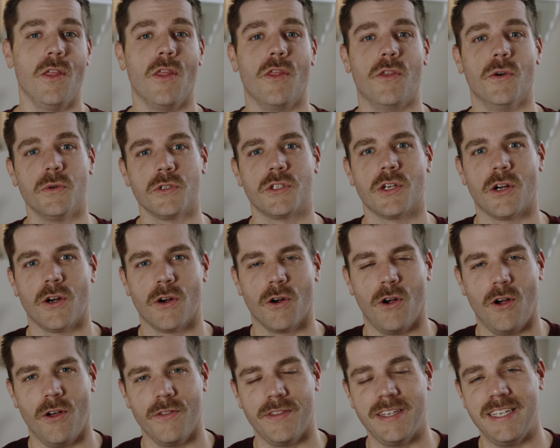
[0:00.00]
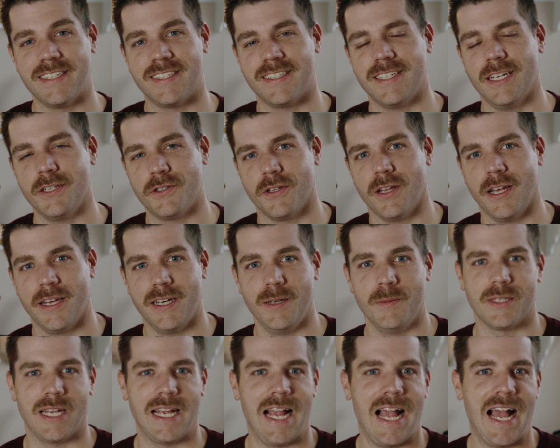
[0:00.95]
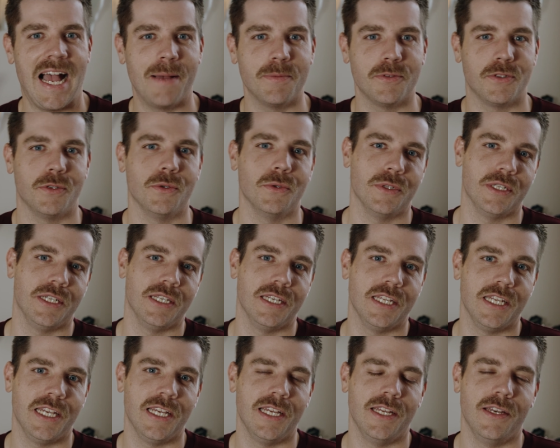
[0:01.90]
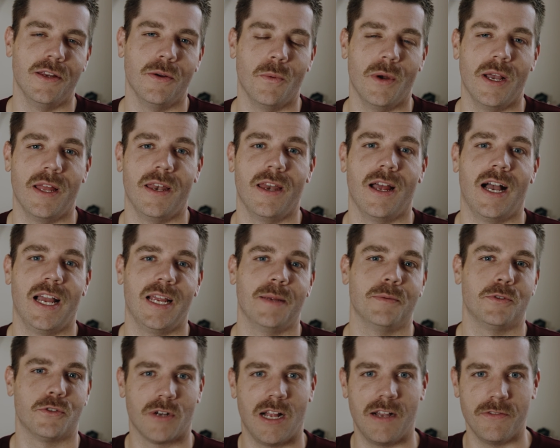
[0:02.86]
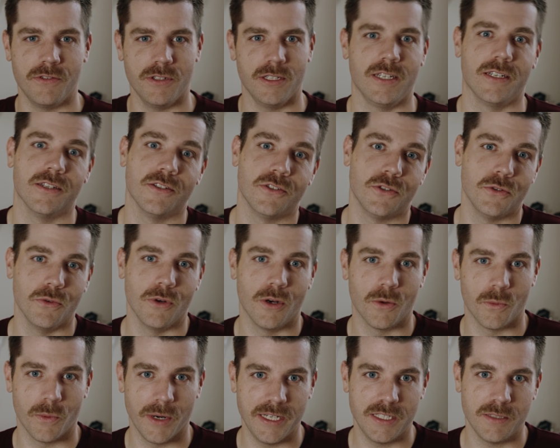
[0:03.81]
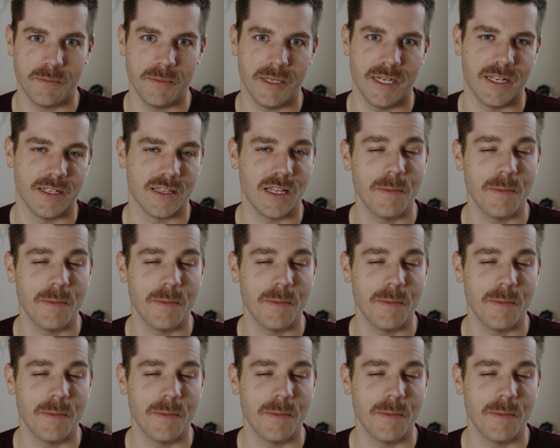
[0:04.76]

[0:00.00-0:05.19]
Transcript: Those are all the essential items I absolutely need when I am traveling to a race meeting.